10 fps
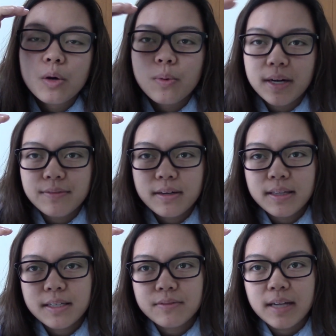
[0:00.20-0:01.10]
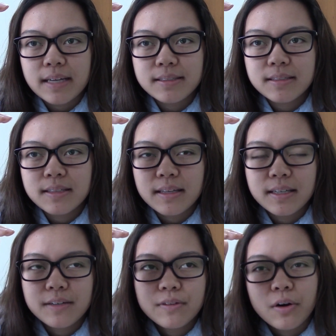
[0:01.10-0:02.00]
Whenever I think of glasses, I
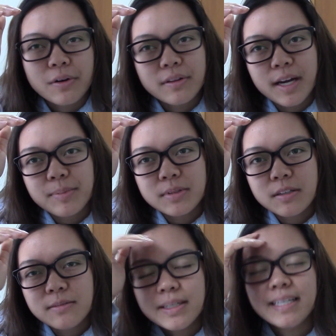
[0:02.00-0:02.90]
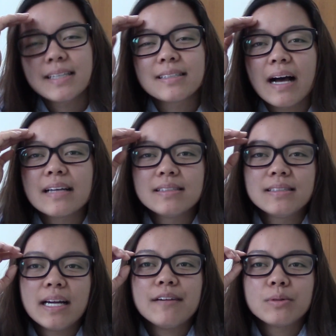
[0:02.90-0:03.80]
think of the Arthur episode when he gets
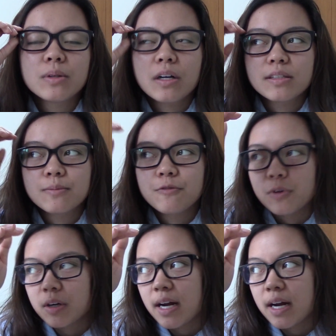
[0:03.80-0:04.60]
glasses and everyone calls him Four